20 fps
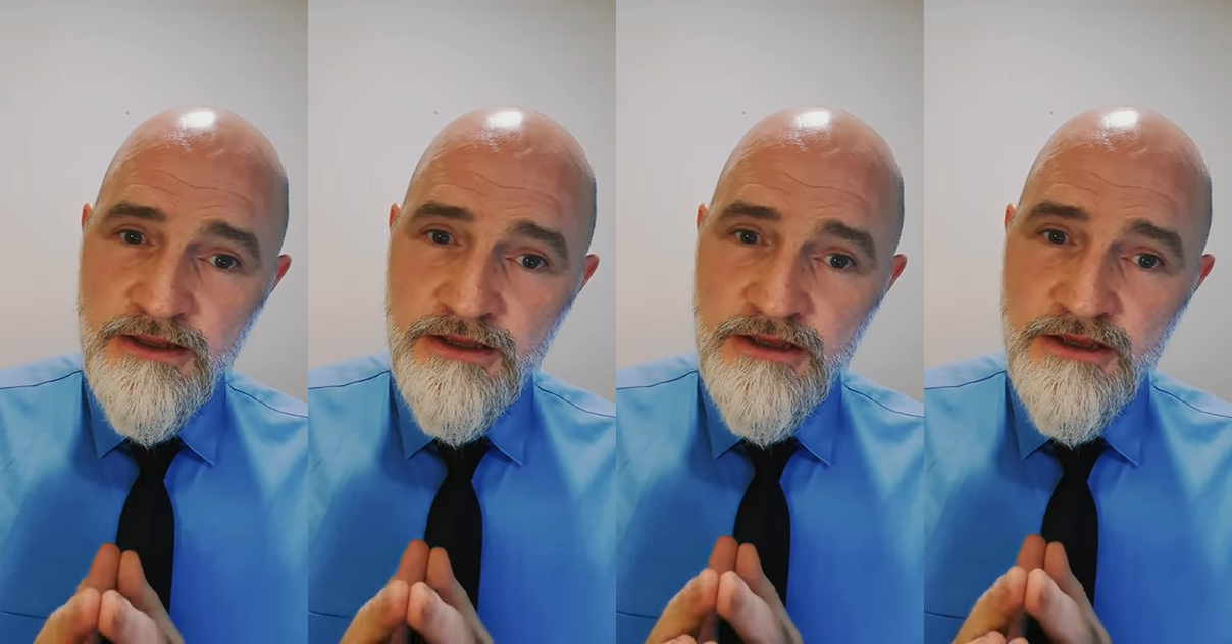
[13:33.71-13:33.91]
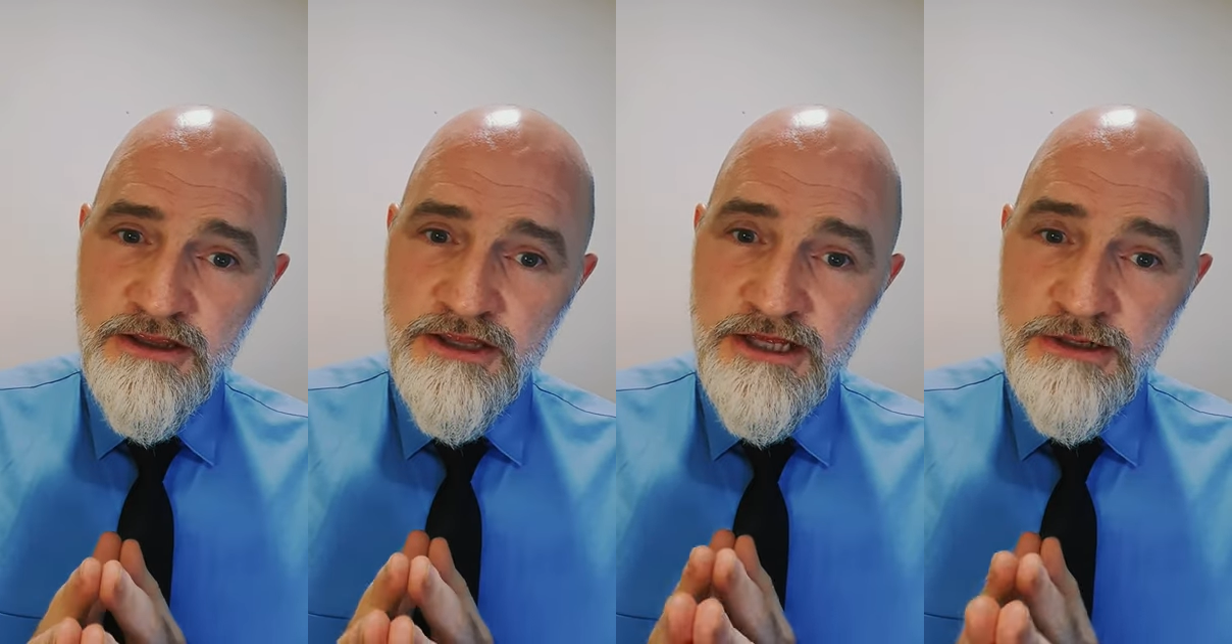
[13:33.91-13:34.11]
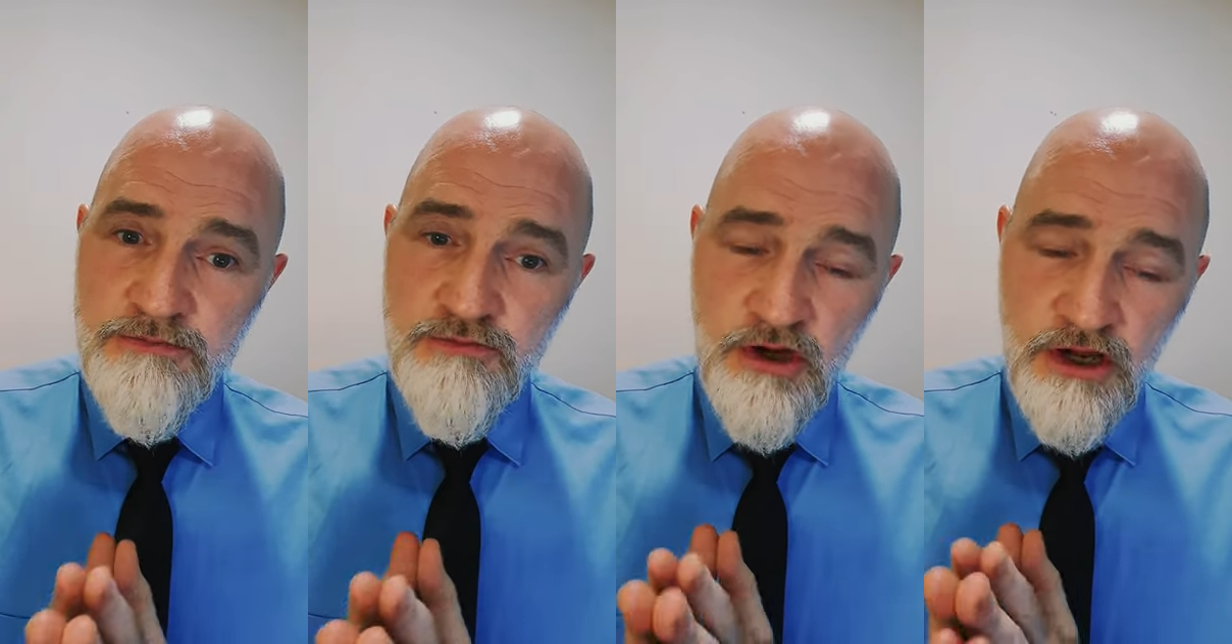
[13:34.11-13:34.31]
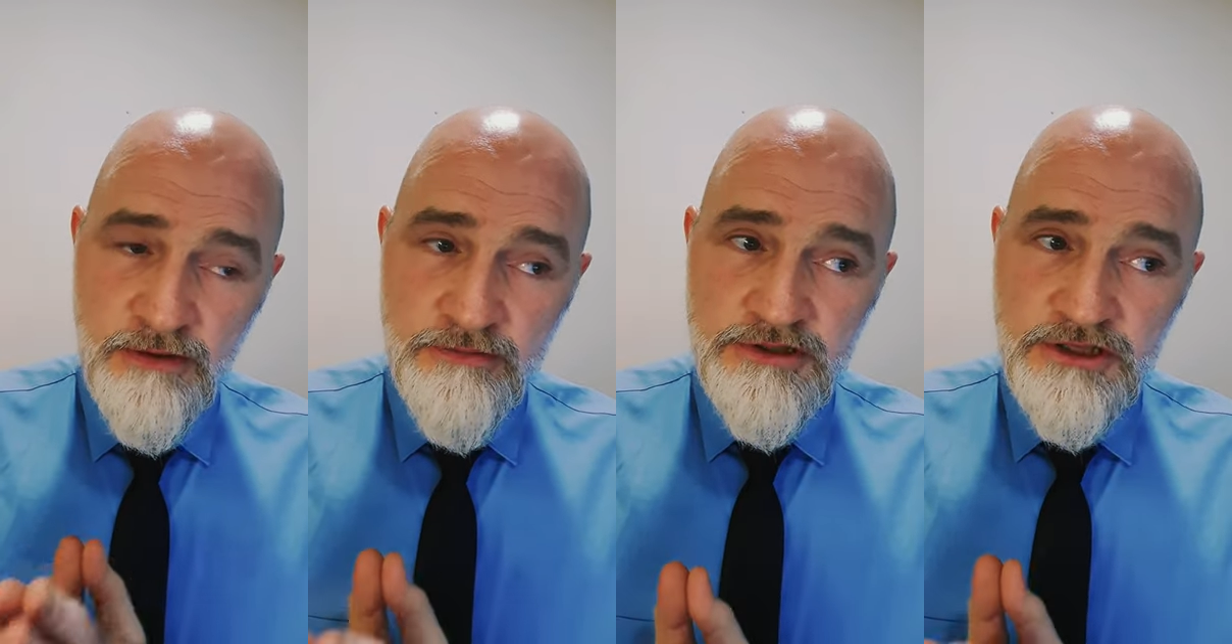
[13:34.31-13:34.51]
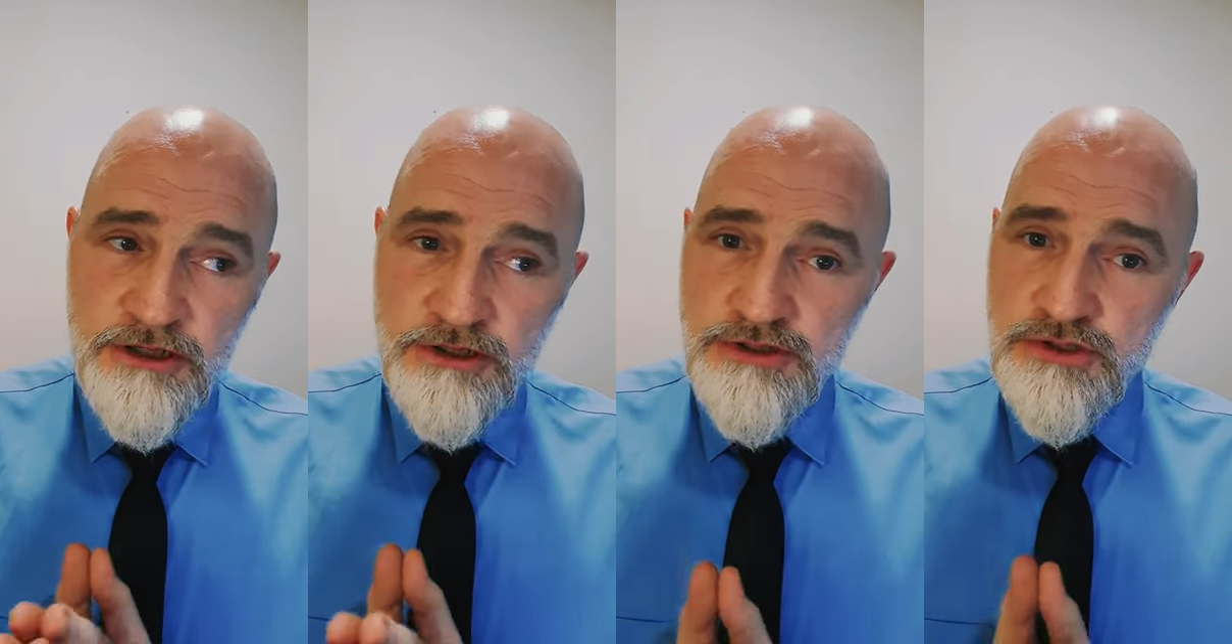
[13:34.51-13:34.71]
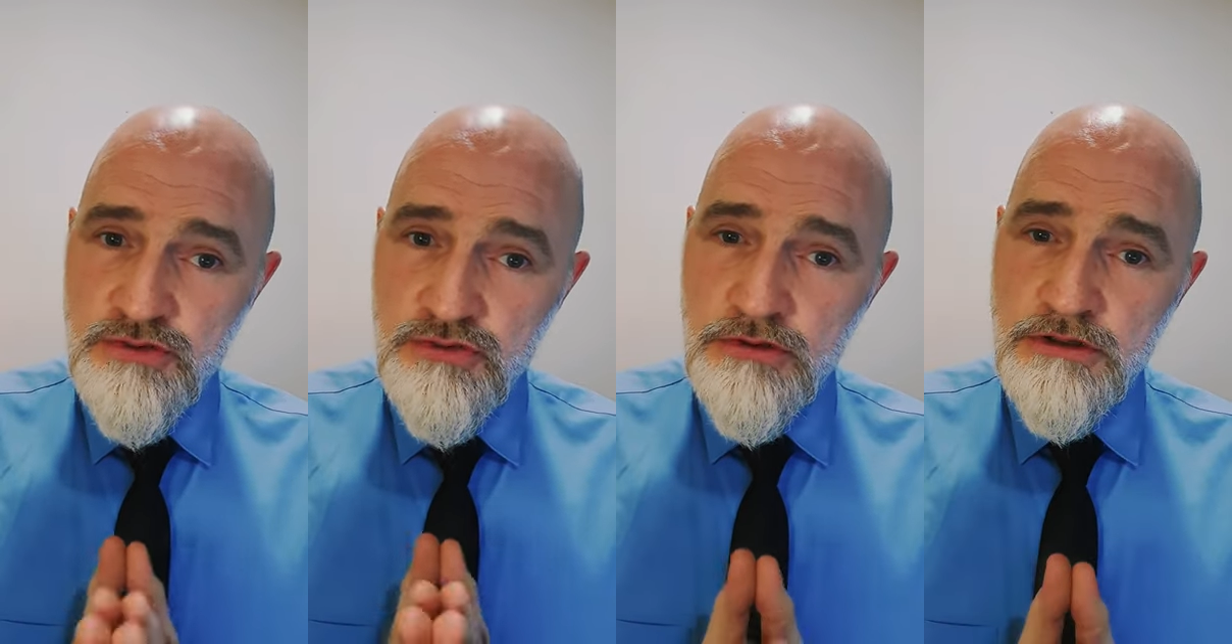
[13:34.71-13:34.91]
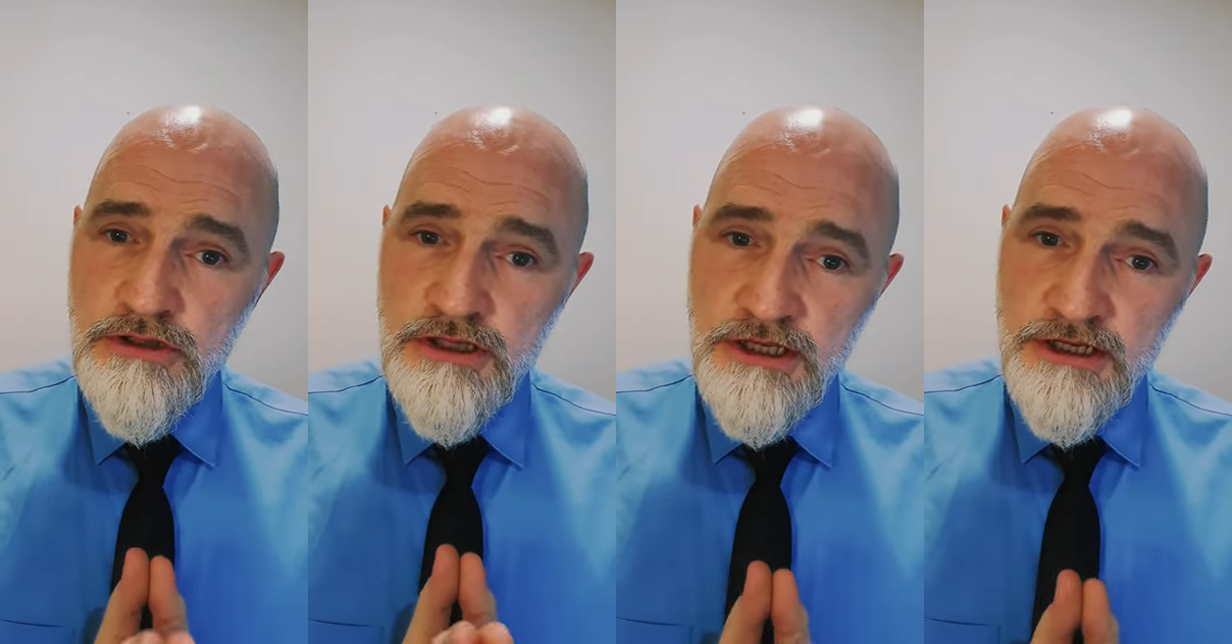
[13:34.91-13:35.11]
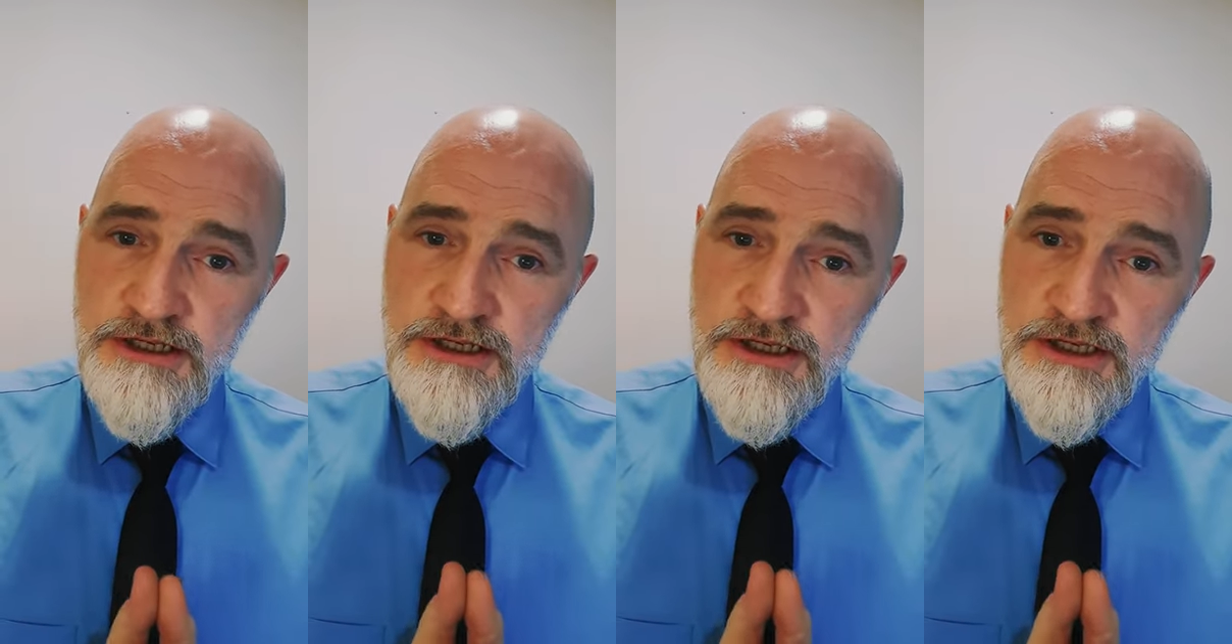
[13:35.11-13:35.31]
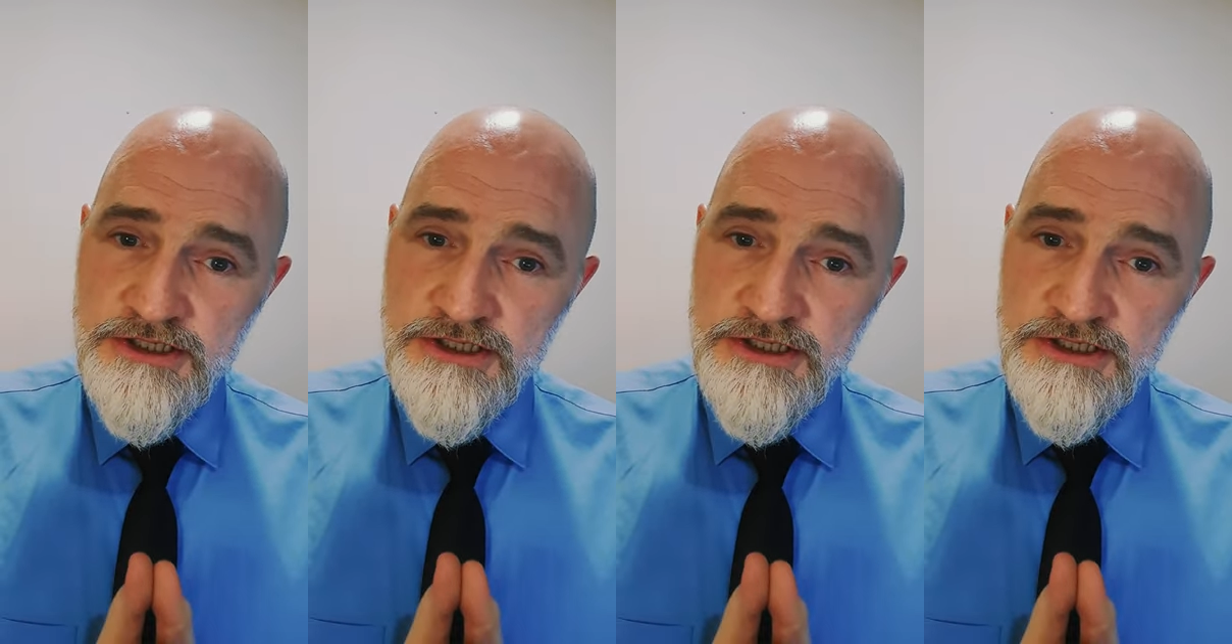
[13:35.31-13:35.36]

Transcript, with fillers: that Muhammad Rasulullah